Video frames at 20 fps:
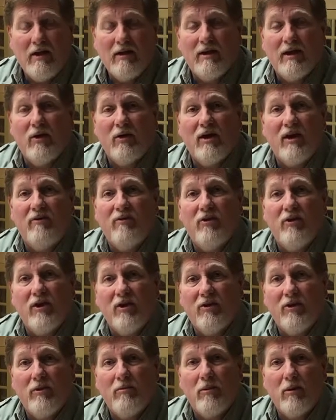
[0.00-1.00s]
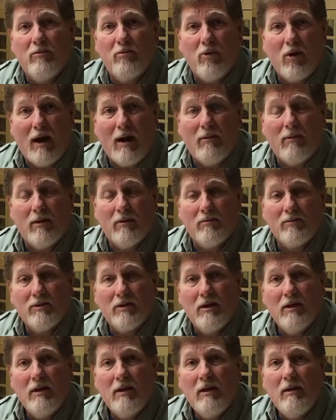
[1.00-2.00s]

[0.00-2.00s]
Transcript: They'll give you nothing but problems.